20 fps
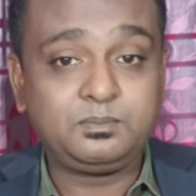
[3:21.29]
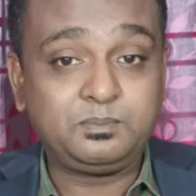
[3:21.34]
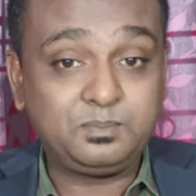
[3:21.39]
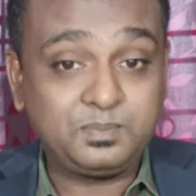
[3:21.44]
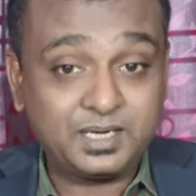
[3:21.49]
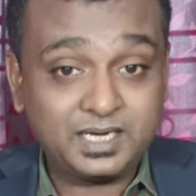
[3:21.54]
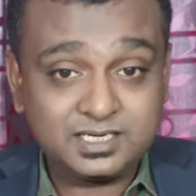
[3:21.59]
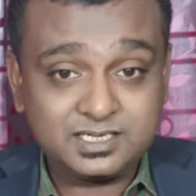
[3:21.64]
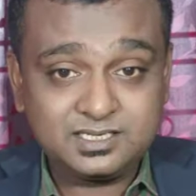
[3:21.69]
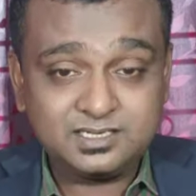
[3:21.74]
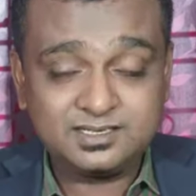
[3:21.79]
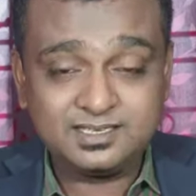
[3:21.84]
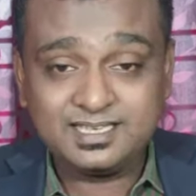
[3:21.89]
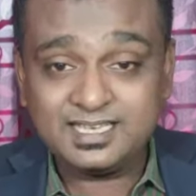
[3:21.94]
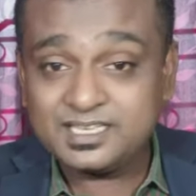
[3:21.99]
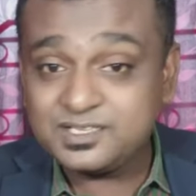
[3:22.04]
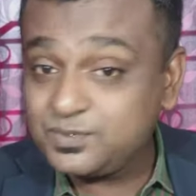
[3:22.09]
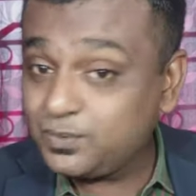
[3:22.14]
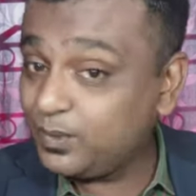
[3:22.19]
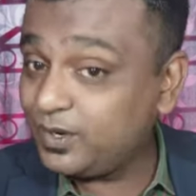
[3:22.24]
But
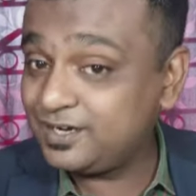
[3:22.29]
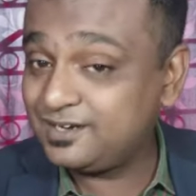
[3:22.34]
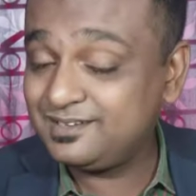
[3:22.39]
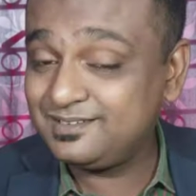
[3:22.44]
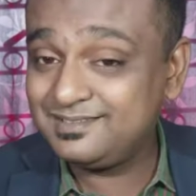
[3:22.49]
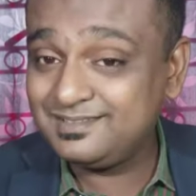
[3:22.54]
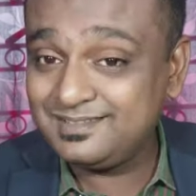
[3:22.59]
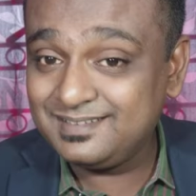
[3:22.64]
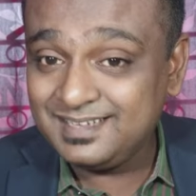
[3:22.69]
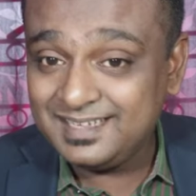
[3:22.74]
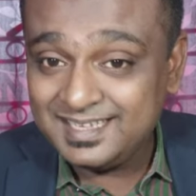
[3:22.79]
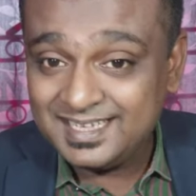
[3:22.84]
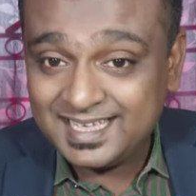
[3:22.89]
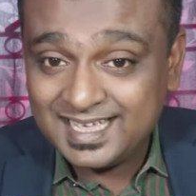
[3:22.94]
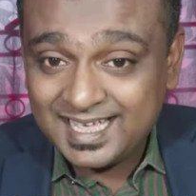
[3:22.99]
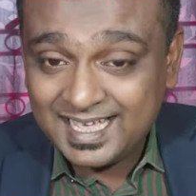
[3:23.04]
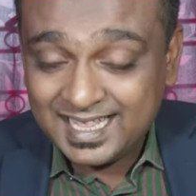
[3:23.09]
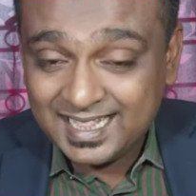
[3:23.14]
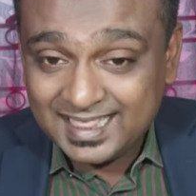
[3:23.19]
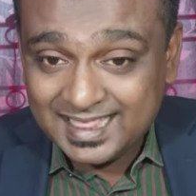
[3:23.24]
guess what?
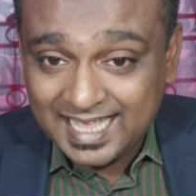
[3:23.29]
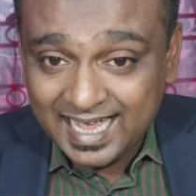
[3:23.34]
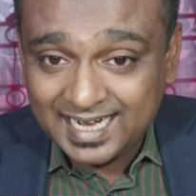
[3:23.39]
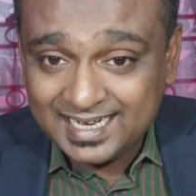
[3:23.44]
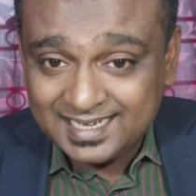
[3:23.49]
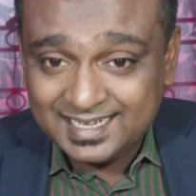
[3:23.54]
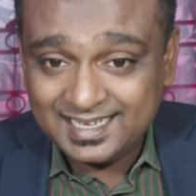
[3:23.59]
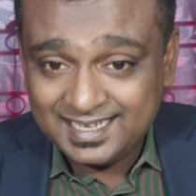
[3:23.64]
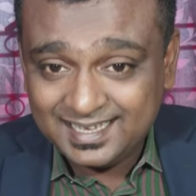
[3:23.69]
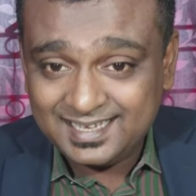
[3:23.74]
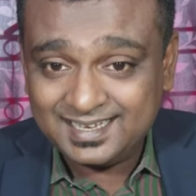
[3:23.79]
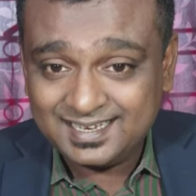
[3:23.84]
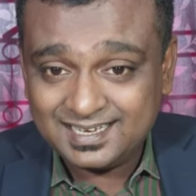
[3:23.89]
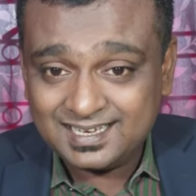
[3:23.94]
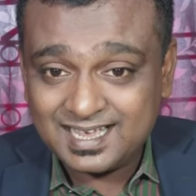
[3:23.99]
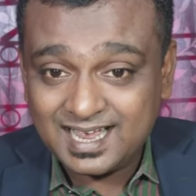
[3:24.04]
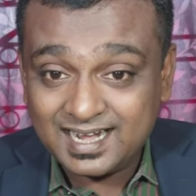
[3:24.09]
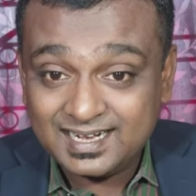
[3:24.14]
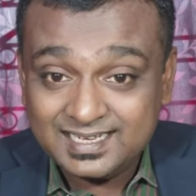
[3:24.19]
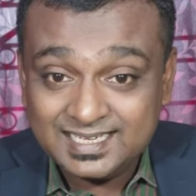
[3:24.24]
That day,
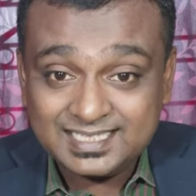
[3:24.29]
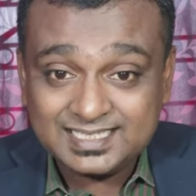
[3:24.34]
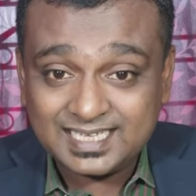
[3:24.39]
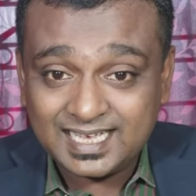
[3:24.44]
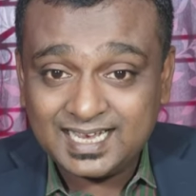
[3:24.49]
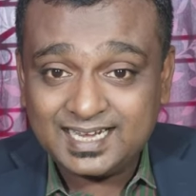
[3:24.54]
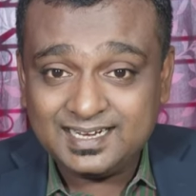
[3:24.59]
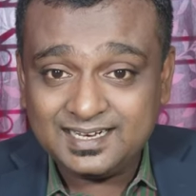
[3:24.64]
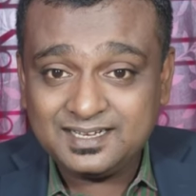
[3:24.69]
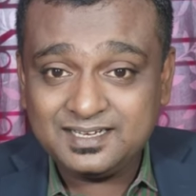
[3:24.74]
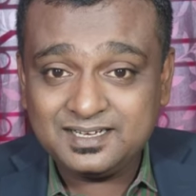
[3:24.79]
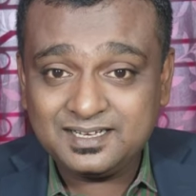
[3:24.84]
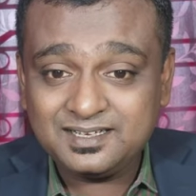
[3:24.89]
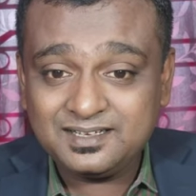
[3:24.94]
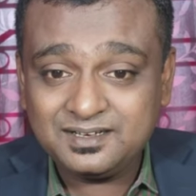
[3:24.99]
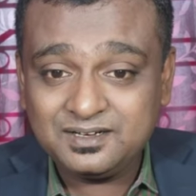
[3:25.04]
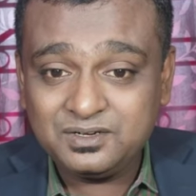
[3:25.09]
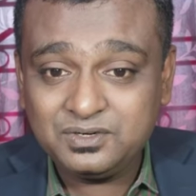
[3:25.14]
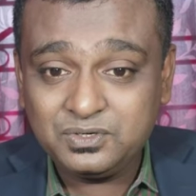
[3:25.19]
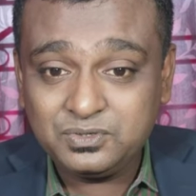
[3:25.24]
I decided
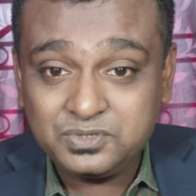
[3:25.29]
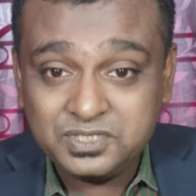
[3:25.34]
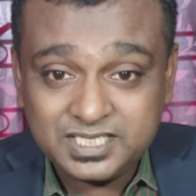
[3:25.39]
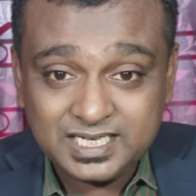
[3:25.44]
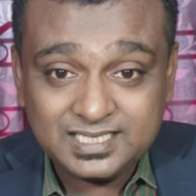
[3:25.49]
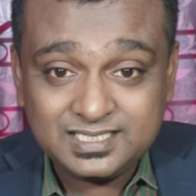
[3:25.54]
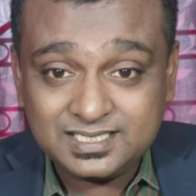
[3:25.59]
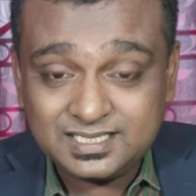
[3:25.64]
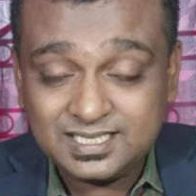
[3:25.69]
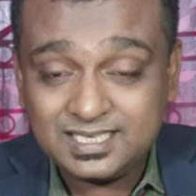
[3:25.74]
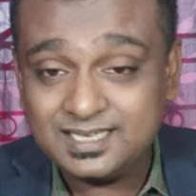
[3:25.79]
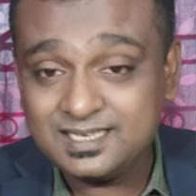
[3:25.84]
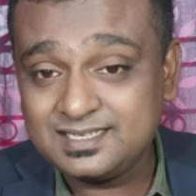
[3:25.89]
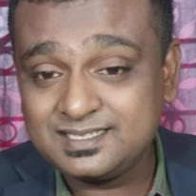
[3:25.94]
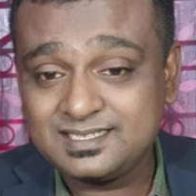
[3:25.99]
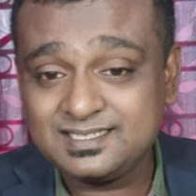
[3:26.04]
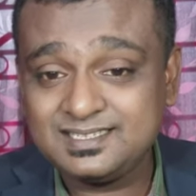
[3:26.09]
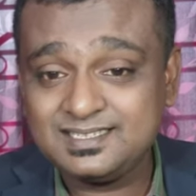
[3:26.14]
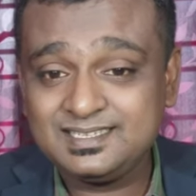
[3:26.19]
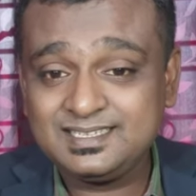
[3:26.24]
to change
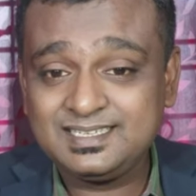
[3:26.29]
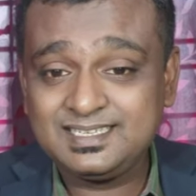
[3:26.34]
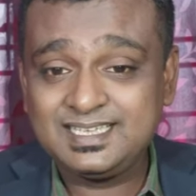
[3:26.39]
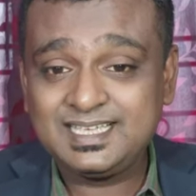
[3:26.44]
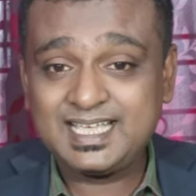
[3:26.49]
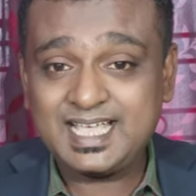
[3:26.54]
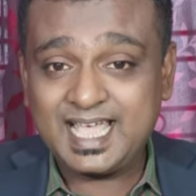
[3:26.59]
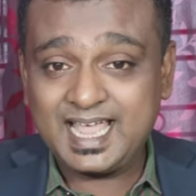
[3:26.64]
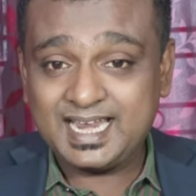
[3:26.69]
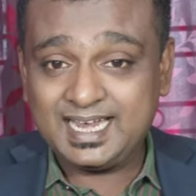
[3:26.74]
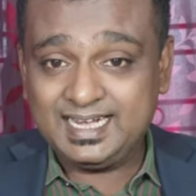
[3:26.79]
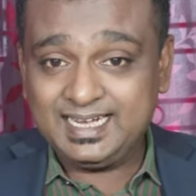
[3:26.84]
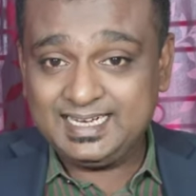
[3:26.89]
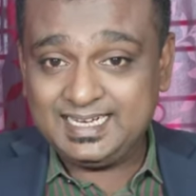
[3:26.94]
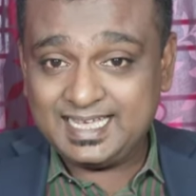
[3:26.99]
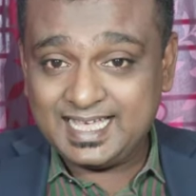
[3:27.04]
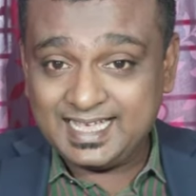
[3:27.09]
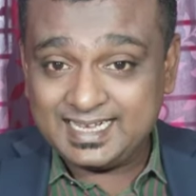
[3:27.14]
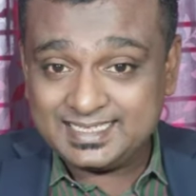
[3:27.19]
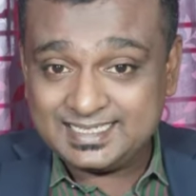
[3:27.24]
things. And I did
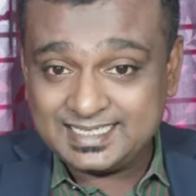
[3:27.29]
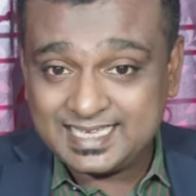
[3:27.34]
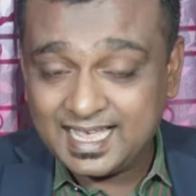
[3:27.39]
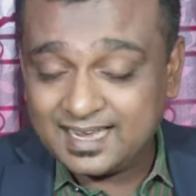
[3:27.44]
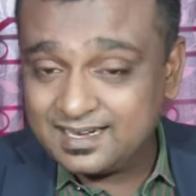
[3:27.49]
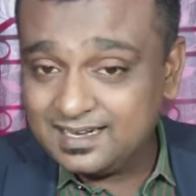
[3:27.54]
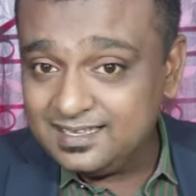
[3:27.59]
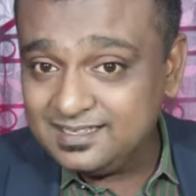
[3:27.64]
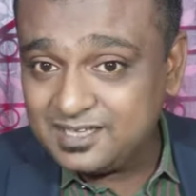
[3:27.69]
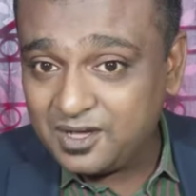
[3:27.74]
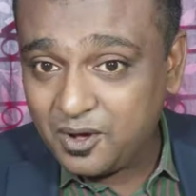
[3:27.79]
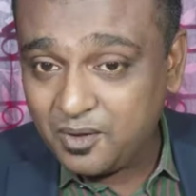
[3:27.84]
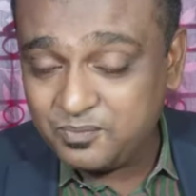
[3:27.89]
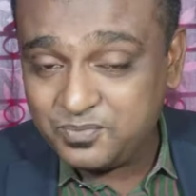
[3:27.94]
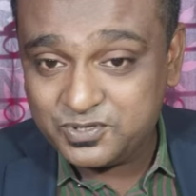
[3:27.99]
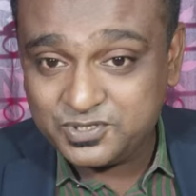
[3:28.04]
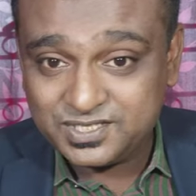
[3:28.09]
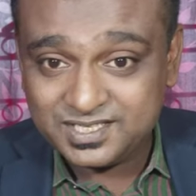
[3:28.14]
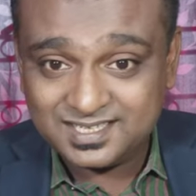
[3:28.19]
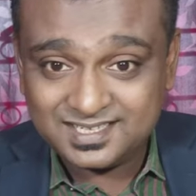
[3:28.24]
exactly the
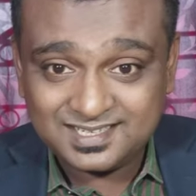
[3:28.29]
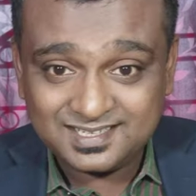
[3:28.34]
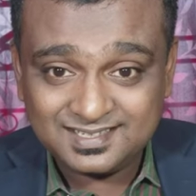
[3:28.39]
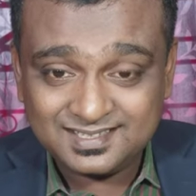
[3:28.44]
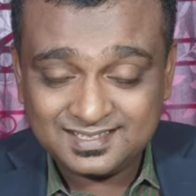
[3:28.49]
opposite.